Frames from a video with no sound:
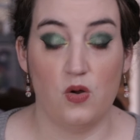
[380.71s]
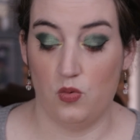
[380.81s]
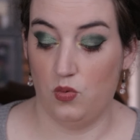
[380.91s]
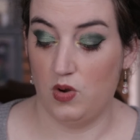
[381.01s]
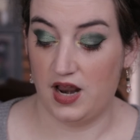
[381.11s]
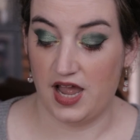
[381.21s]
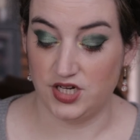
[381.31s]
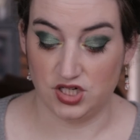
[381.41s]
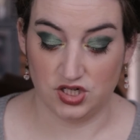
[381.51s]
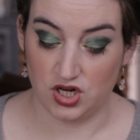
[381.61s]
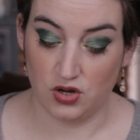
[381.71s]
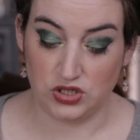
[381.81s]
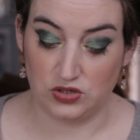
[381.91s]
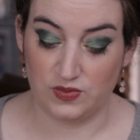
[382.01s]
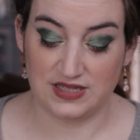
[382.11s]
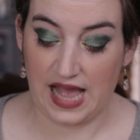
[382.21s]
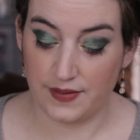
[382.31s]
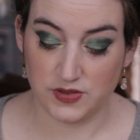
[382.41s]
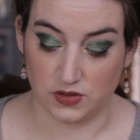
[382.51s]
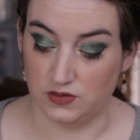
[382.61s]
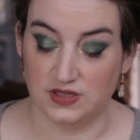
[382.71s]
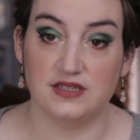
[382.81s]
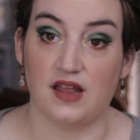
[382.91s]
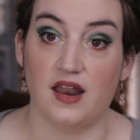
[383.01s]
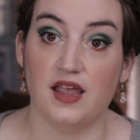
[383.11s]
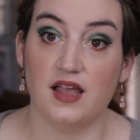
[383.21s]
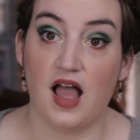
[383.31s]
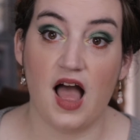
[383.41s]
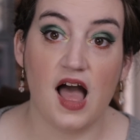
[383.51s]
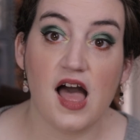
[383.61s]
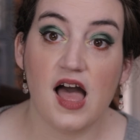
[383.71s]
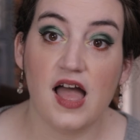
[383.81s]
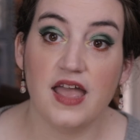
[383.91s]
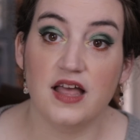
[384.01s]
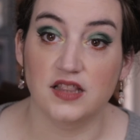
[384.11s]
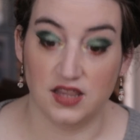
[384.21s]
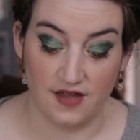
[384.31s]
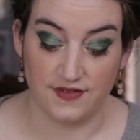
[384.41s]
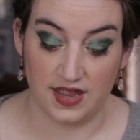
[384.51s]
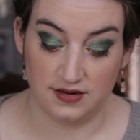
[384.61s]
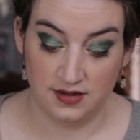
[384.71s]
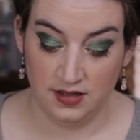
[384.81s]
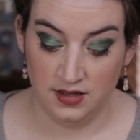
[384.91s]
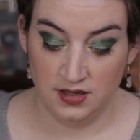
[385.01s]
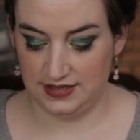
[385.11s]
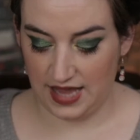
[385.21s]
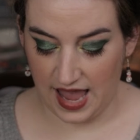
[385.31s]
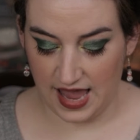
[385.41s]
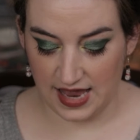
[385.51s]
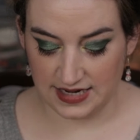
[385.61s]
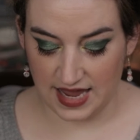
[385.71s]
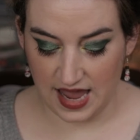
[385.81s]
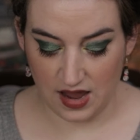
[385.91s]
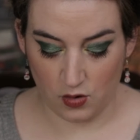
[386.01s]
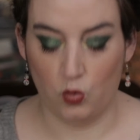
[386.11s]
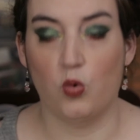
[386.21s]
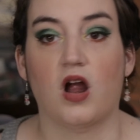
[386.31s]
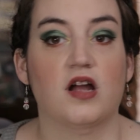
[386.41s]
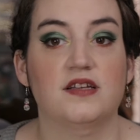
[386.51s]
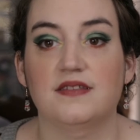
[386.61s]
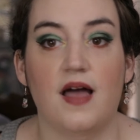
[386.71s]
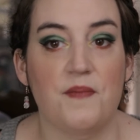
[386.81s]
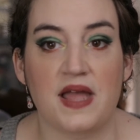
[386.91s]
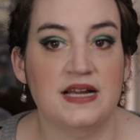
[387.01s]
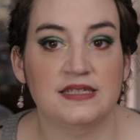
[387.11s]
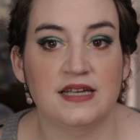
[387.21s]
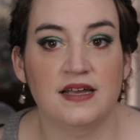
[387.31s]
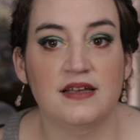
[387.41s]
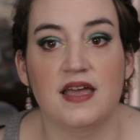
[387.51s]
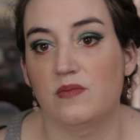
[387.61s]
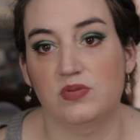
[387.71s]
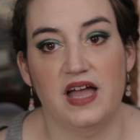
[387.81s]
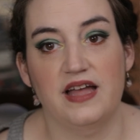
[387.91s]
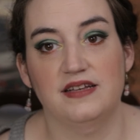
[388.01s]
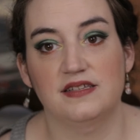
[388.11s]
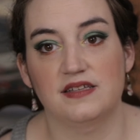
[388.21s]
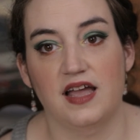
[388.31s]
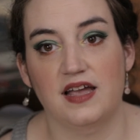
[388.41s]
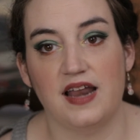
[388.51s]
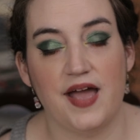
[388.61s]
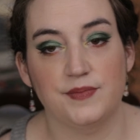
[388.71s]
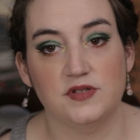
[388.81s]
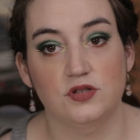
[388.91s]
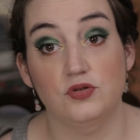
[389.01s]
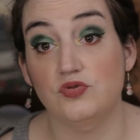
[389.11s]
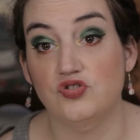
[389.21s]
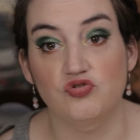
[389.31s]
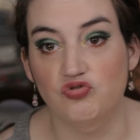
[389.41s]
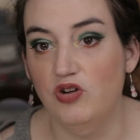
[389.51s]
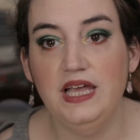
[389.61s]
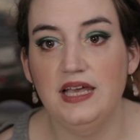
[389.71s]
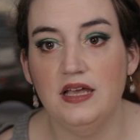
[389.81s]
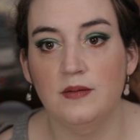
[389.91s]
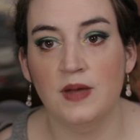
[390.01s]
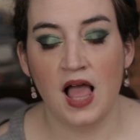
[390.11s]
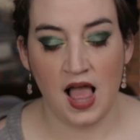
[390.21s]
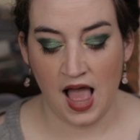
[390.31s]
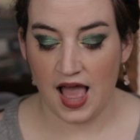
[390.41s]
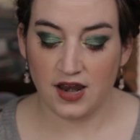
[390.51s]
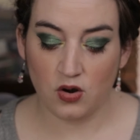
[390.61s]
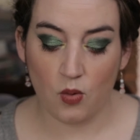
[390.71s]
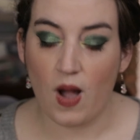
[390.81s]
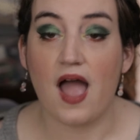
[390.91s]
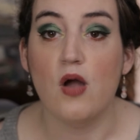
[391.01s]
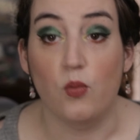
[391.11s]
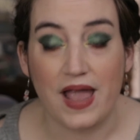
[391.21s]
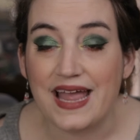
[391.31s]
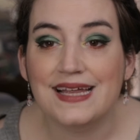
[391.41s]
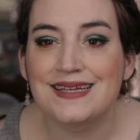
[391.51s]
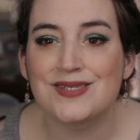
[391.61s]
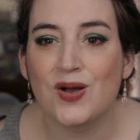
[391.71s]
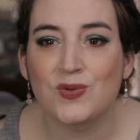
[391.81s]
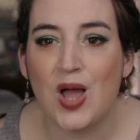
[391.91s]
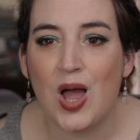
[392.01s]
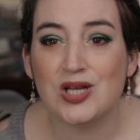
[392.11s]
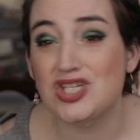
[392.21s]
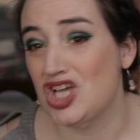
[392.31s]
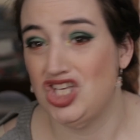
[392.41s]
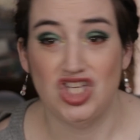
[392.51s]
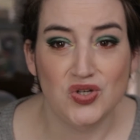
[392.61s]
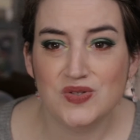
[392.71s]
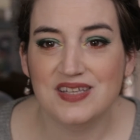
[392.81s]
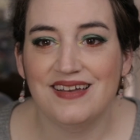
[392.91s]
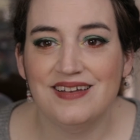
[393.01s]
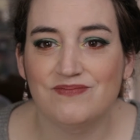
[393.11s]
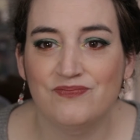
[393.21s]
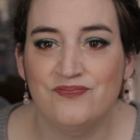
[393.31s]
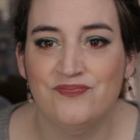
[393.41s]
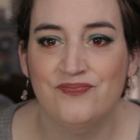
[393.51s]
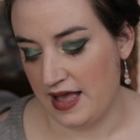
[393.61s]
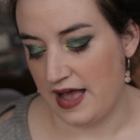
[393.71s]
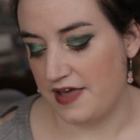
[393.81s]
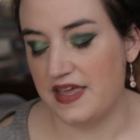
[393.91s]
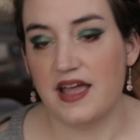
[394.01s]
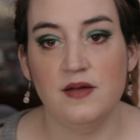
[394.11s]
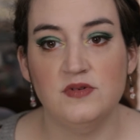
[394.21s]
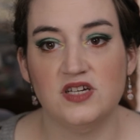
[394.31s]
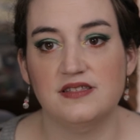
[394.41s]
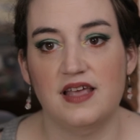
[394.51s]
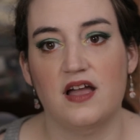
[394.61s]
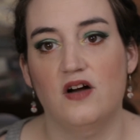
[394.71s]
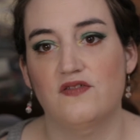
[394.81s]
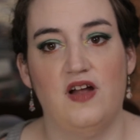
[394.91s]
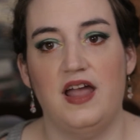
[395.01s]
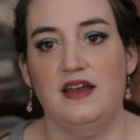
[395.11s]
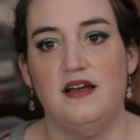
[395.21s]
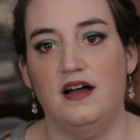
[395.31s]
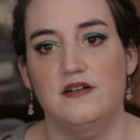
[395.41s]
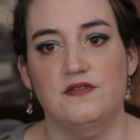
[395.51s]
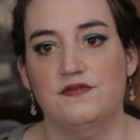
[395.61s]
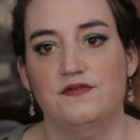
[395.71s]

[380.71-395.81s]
what I just showed you, but it's absolutely stunning. I love it. And it works amazing. It blends like an absolute dream. I don't know why I waited so long to use it. I think I'm just like afraid of